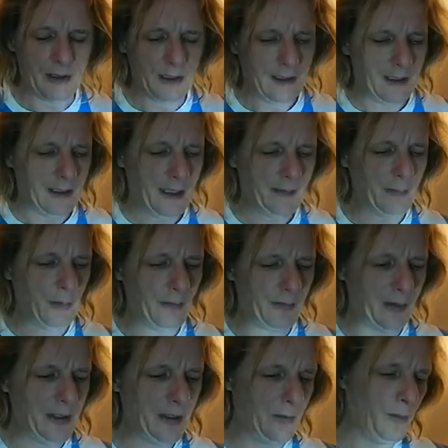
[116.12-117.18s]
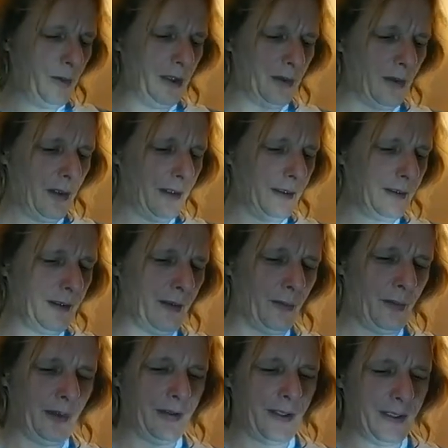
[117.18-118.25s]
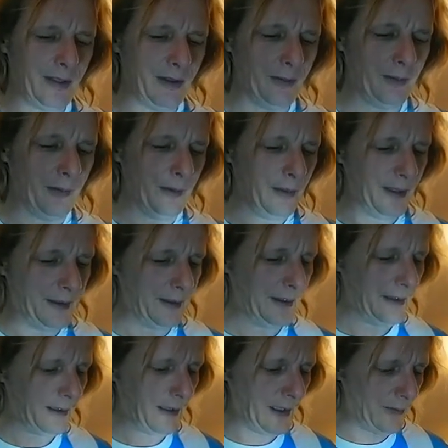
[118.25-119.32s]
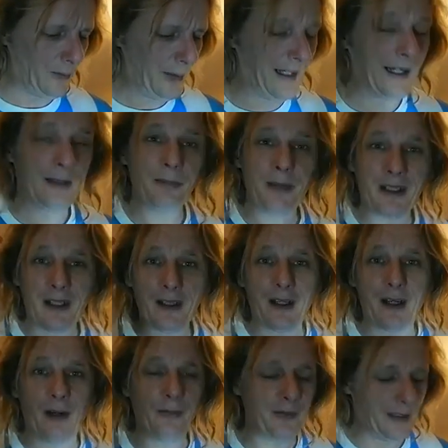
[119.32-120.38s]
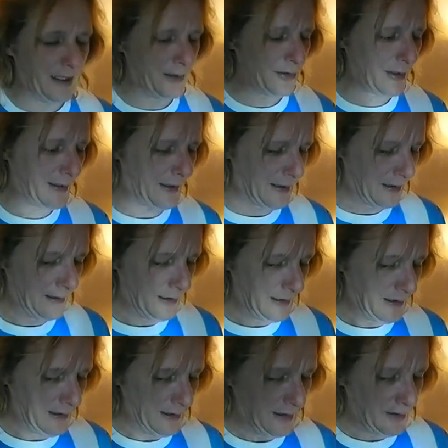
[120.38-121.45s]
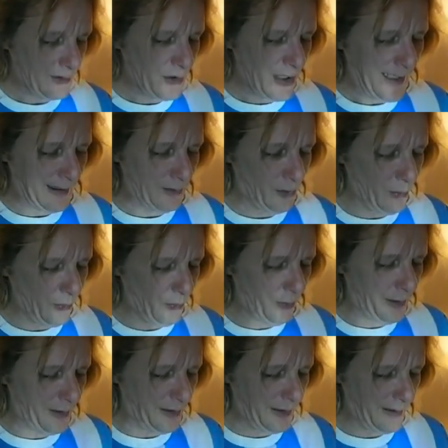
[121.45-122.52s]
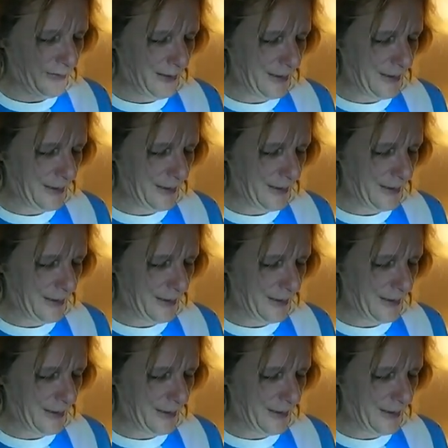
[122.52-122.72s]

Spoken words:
and we'll have a wee look at what's in them and can react, because I haven't actually checked out what is in